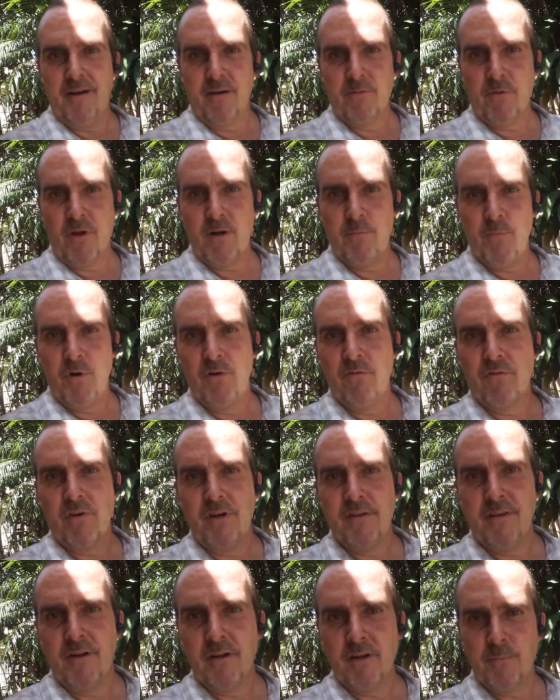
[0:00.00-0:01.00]
I run them over,
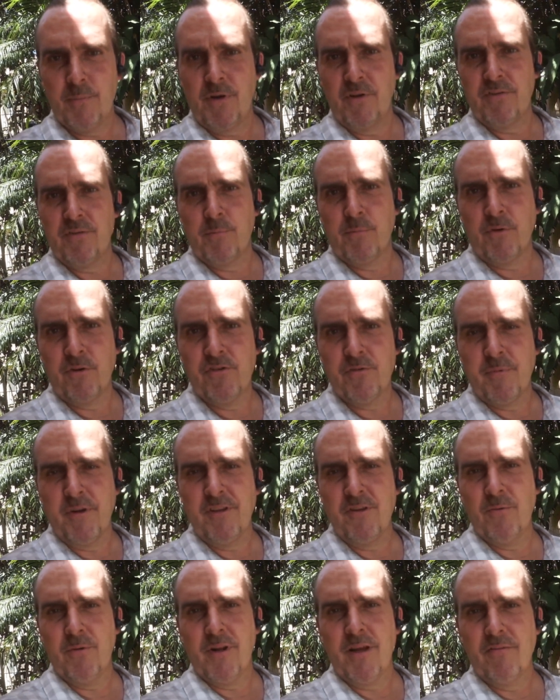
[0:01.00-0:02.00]
I dunk them, I submerge them, I
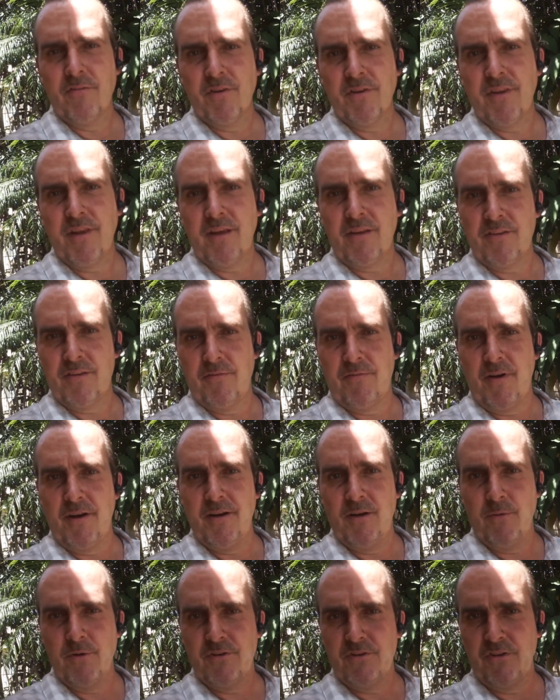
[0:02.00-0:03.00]
do whatever it takes to
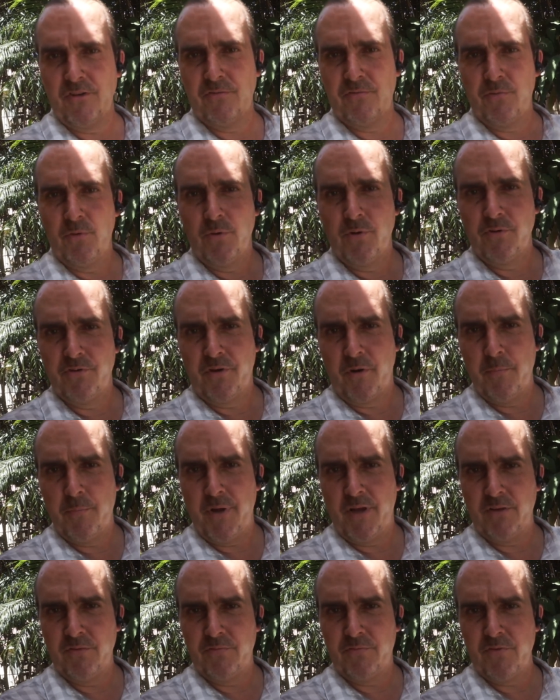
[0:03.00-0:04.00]
find out which of these floors are
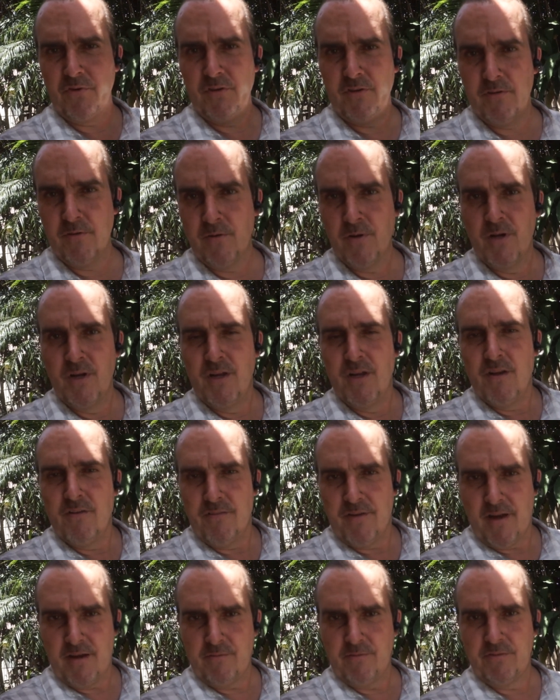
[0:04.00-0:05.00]
best for you.
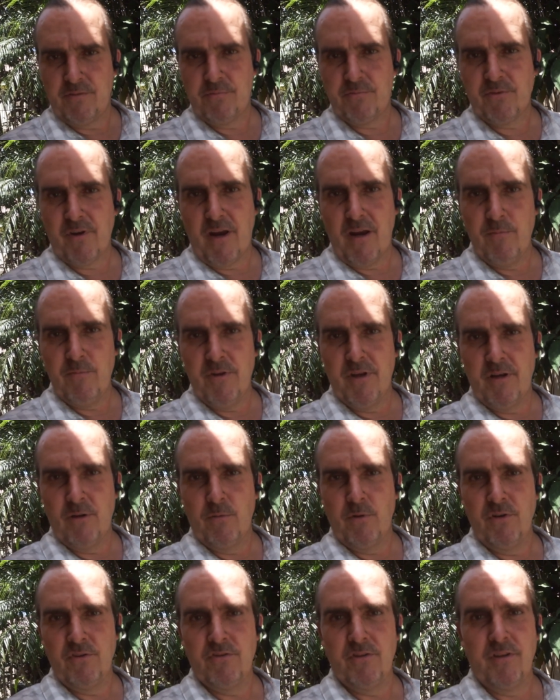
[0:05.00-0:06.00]
If you haven't subscribed yet, I
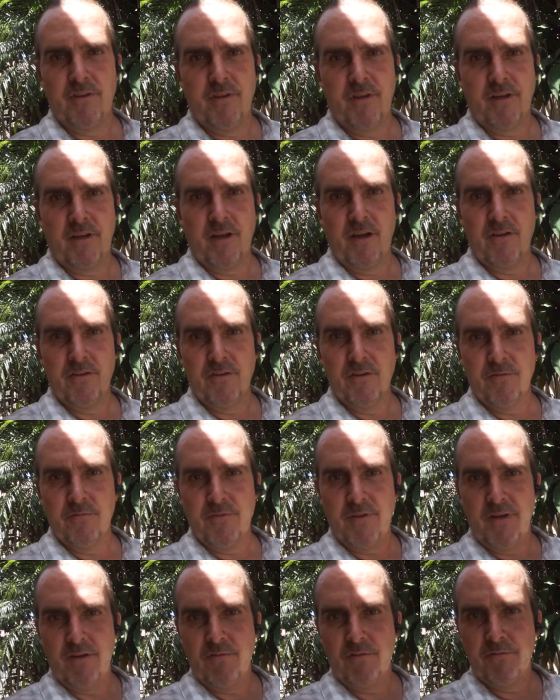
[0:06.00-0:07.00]
want you to take out your
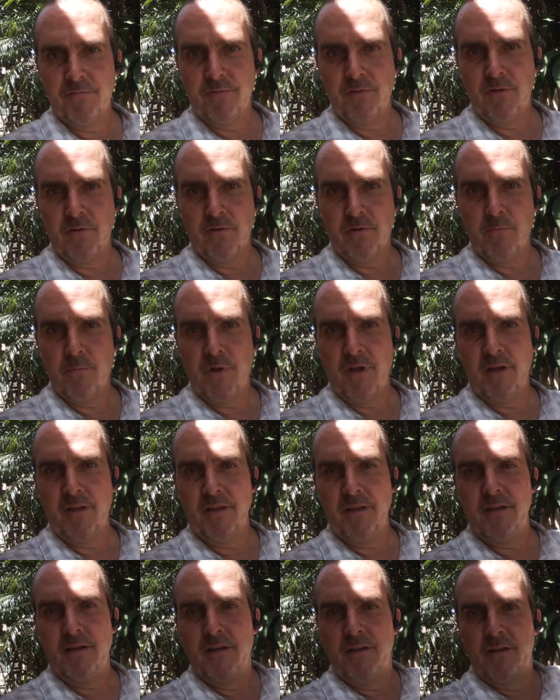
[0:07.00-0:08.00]
favorite flooring
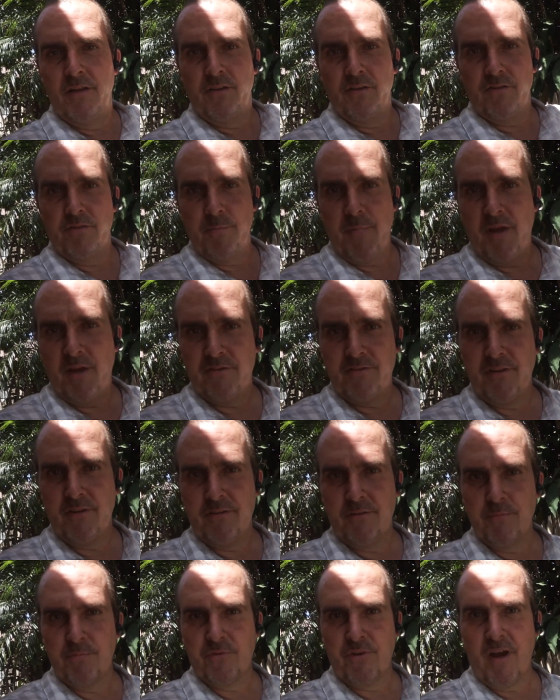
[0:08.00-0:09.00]
mallet, smash that
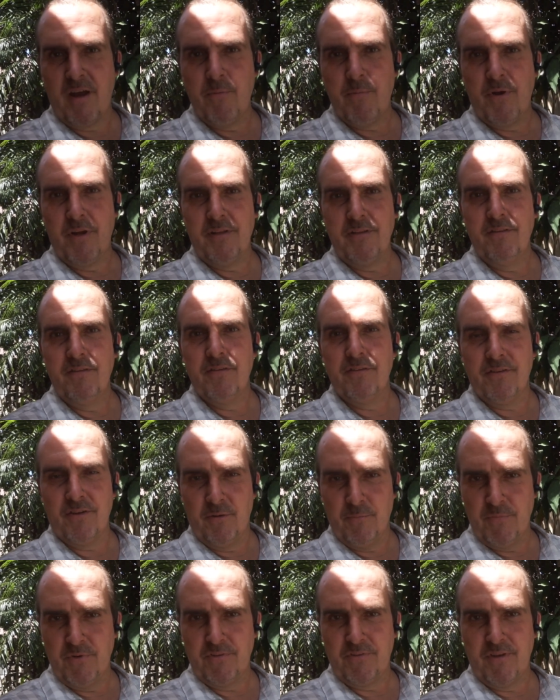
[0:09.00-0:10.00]
subscribe button so you
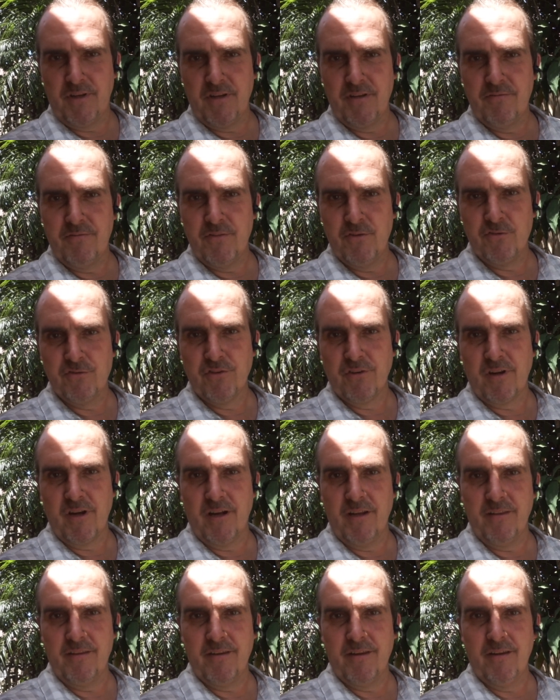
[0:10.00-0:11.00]
don't miss any future
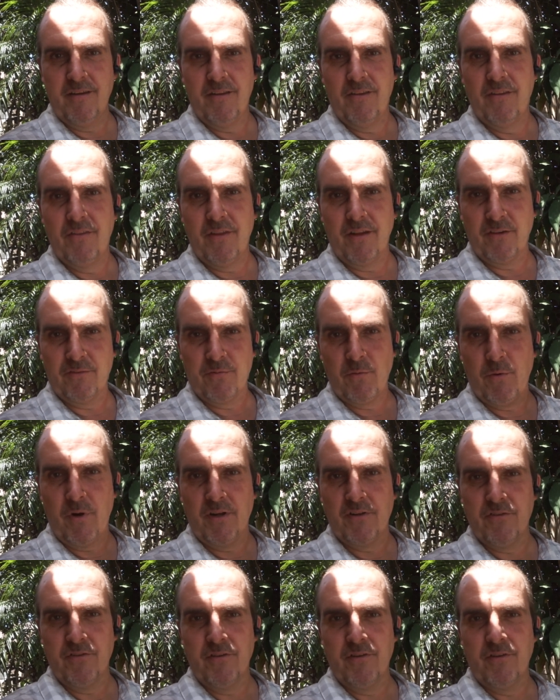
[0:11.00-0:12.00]
content. Thanks for
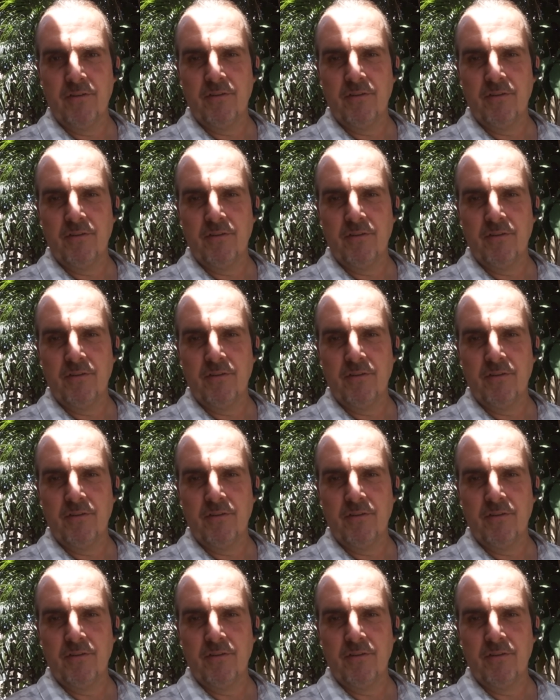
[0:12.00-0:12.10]
watching.